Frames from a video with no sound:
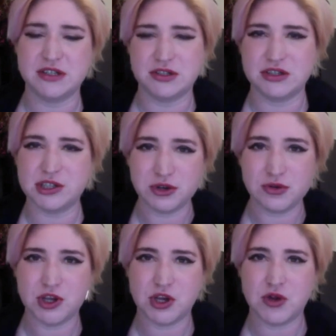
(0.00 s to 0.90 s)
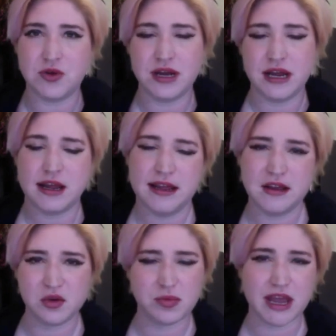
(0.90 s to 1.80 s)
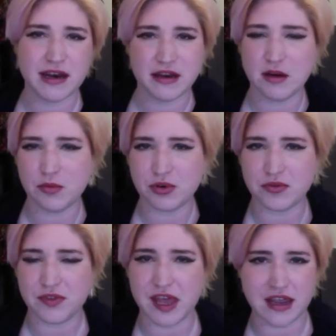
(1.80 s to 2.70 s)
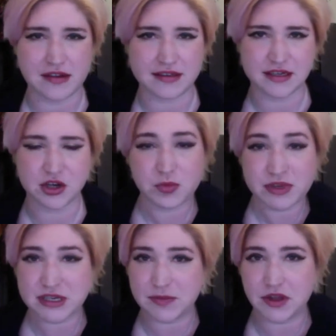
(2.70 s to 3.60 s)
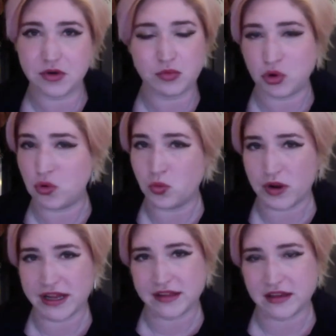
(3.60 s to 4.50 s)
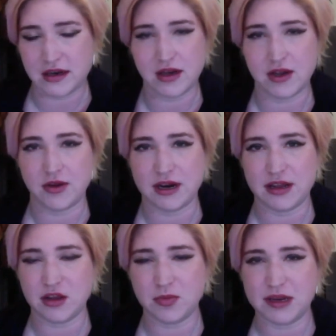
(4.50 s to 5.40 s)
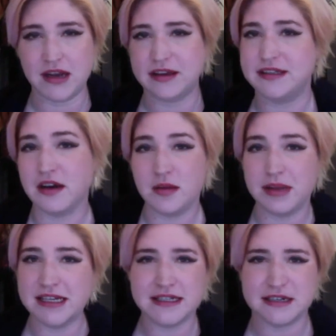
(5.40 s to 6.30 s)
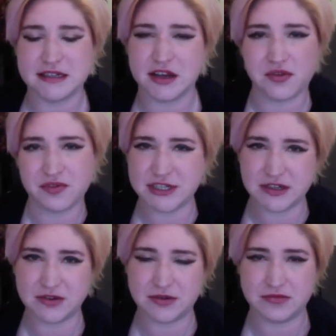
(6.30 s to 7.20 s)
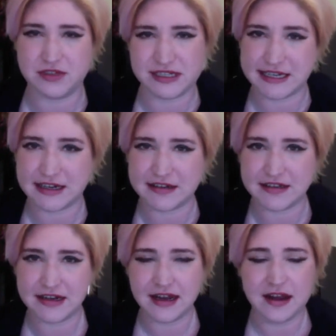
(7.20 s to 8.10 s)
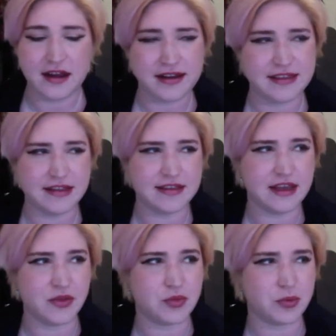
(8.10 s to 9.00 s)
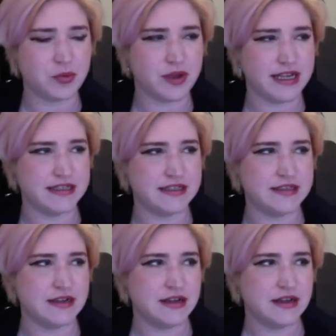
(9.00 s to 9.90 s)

doesn't suit you. It could be any number of things. It could be something you're born with, you know, and it could be like diabetes, like a physical disease. I think the other problem is